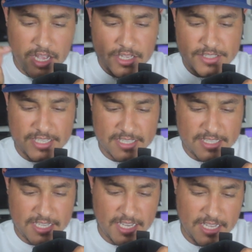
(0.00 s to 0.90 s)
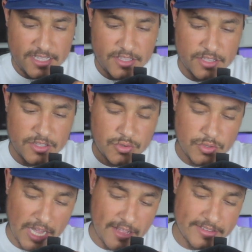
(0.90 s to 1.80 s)
16th,
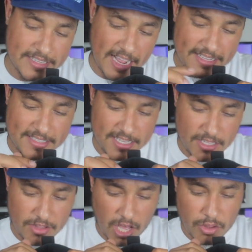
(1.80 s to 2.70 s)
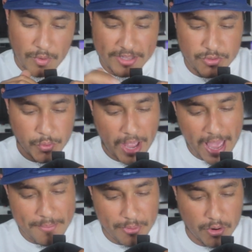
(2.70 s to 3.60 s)
2019, all the way to
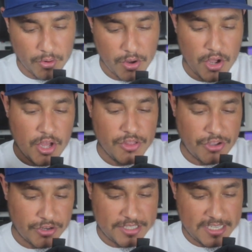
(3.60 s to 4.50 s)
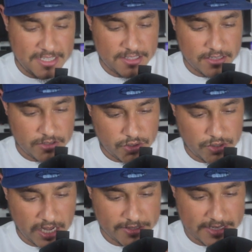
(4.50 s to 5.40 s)
April 13th,
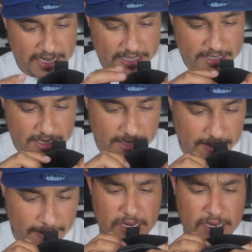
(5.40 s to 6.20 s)
2019.